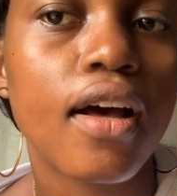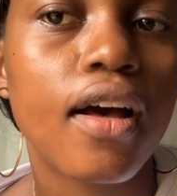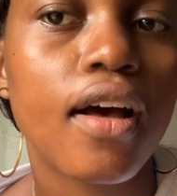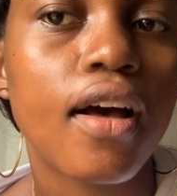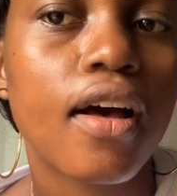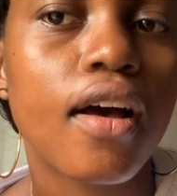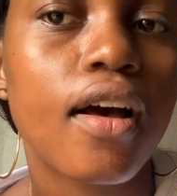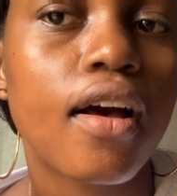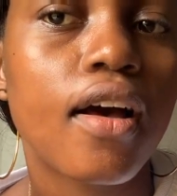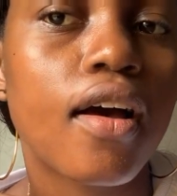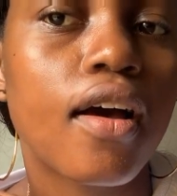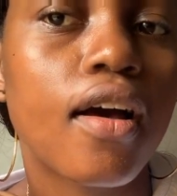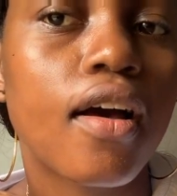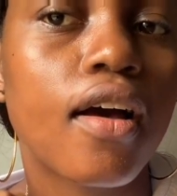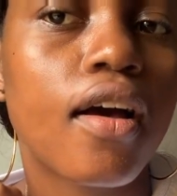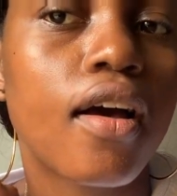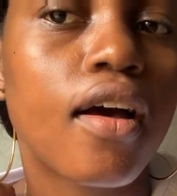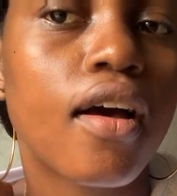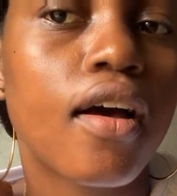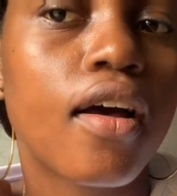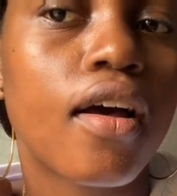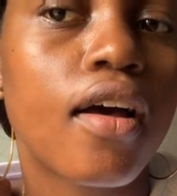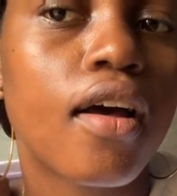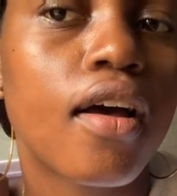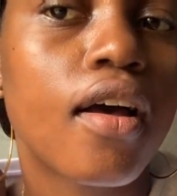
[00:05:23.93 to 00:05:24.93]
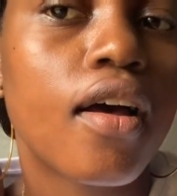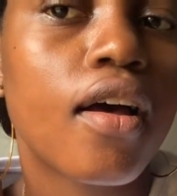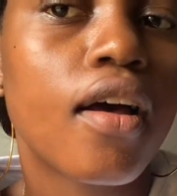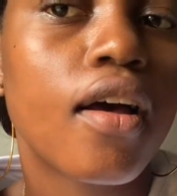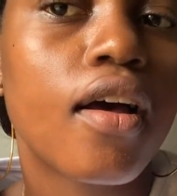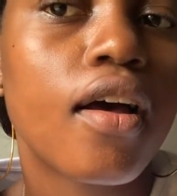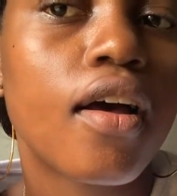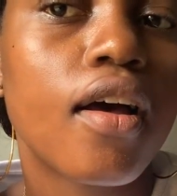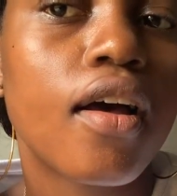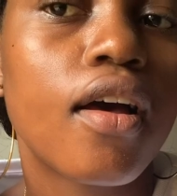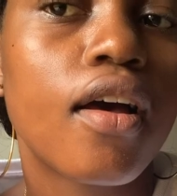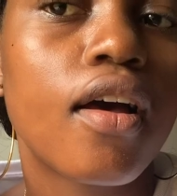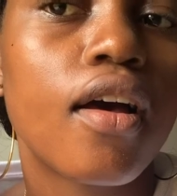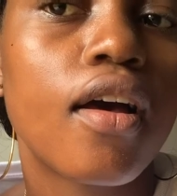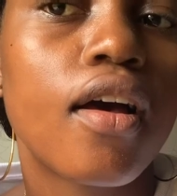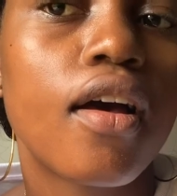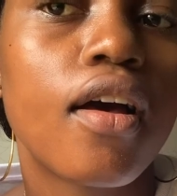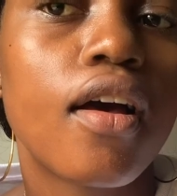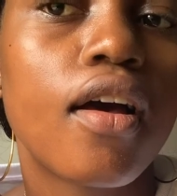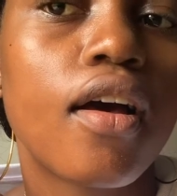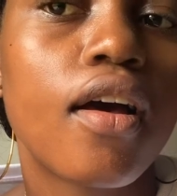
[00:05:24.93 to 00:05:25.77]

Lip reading: Nobody speaks.